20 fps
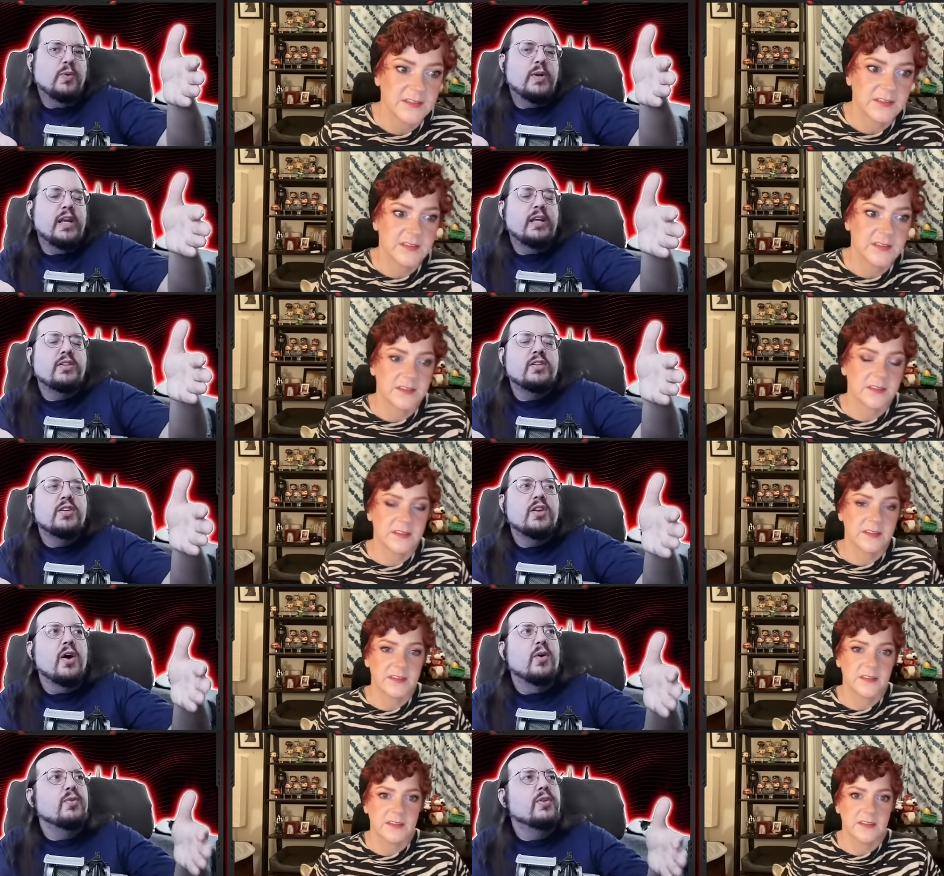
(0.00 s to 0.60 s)
Speaker 1: don't
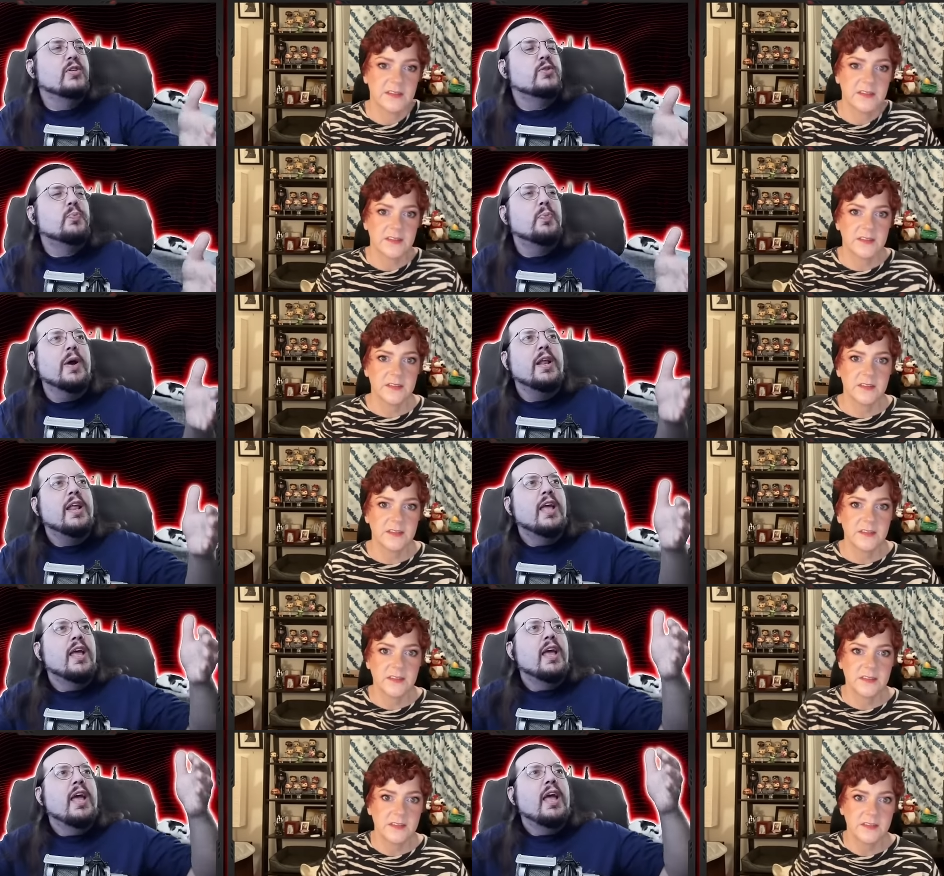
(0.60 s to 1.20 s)
need to know this,
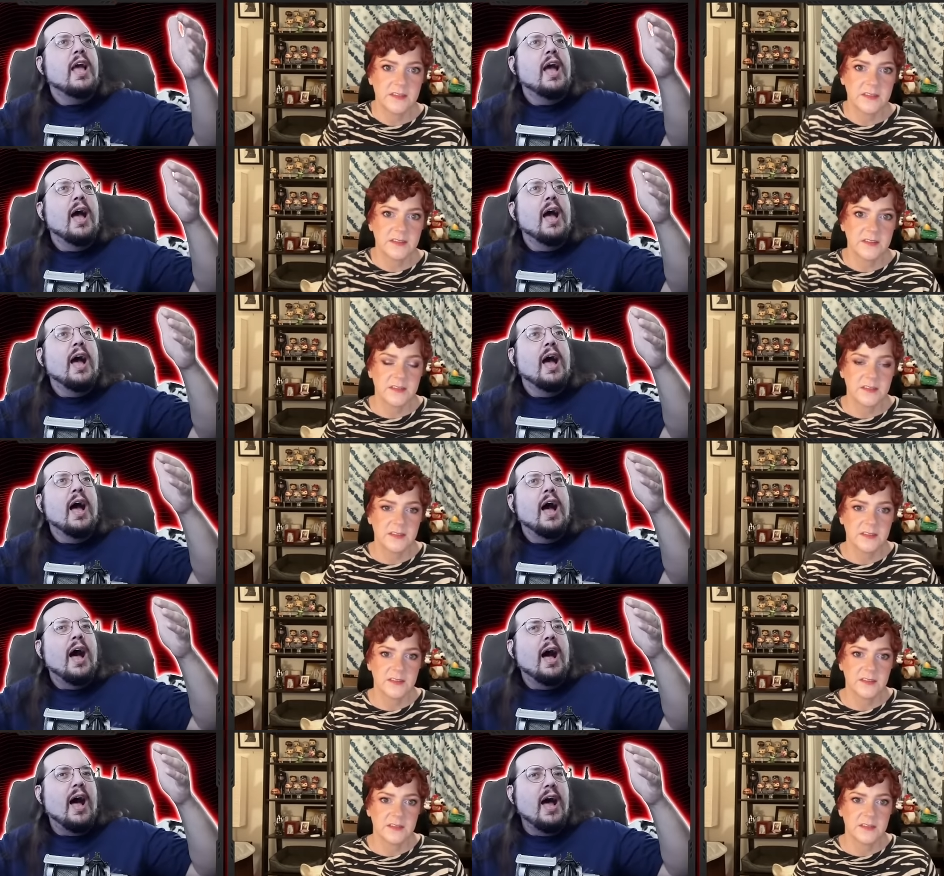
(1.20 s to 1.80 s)
but
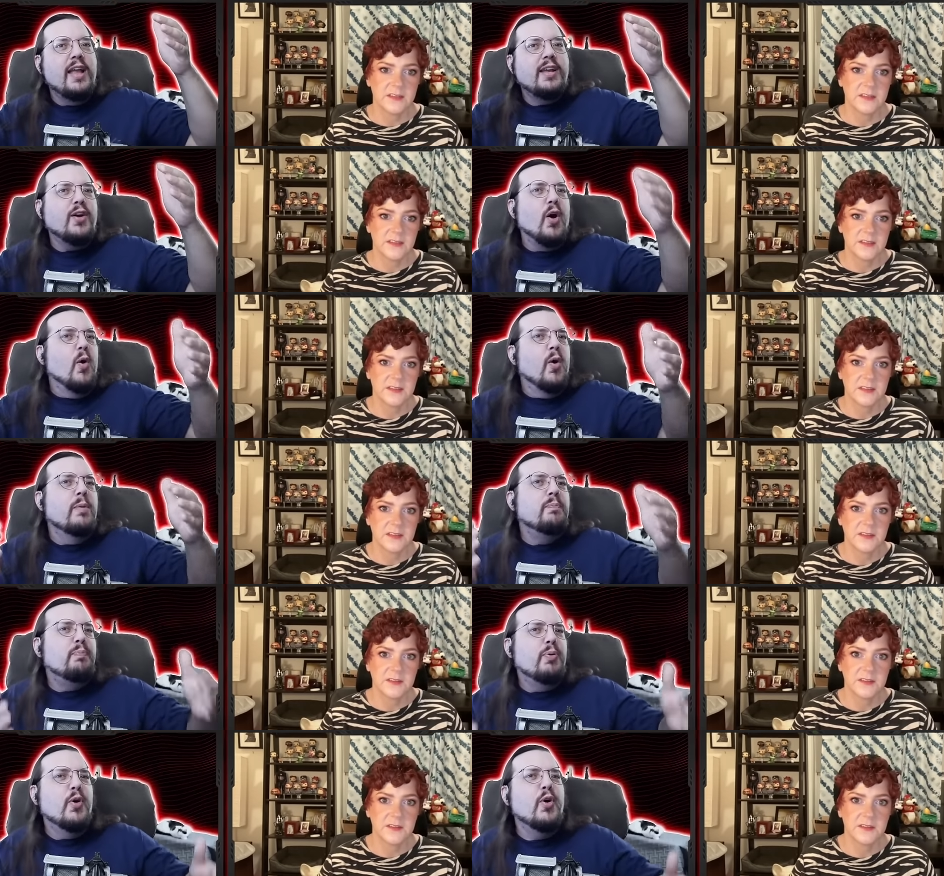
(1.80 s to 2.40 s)
I
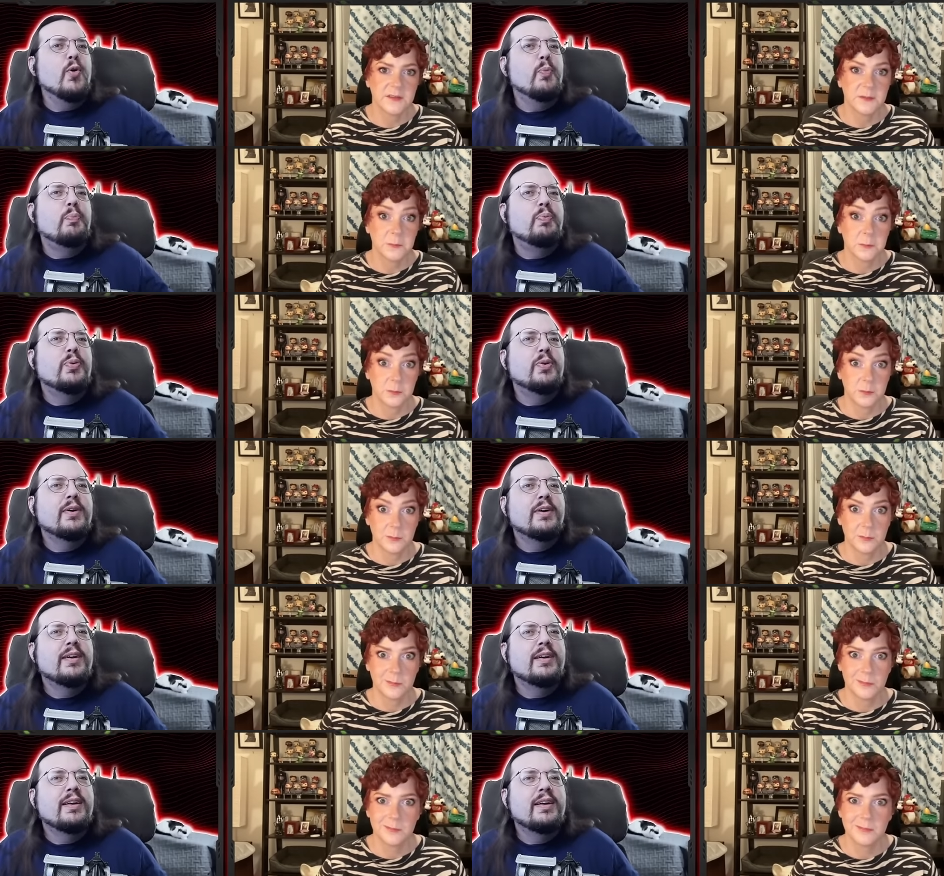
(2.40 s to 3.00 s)
go and poop.